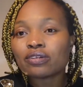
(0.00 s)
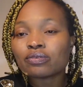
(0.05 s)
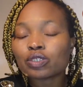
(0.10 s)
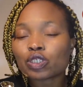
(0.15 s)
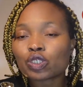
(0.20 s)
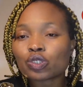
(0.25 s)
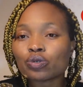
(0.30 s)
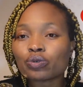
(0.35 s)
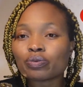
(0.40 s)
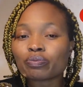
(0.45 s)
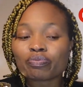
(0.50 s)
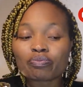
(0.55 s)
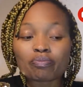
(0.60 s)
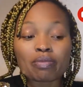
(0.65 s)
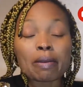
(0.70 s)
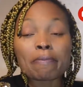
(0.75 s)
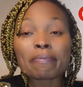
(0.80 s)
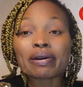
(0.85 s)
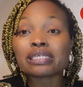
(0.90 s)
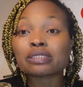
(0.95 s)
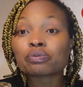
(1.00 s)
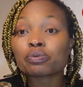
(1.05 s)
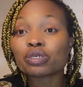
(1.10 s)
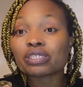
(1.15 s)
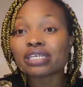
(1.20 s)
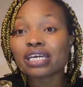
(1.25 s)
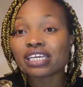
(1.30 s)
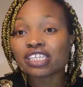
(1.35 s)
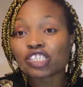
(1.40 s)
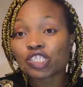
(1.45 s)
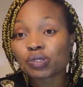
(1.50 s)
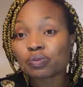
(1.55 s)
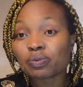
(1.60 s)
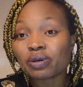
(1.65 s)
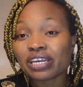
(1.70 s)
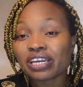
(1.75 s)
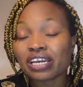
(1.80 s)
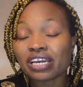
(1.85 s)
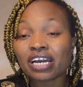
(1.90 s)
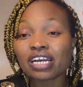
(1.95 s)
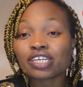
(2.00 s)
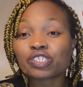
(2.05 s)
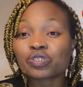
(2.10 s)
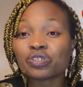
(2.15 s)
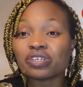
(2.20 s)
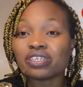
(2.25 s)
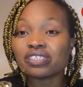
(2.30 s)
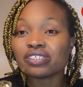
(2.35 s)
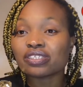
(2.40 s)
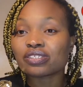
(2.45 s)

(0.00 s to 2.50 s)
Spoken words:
So, my passport expired actually.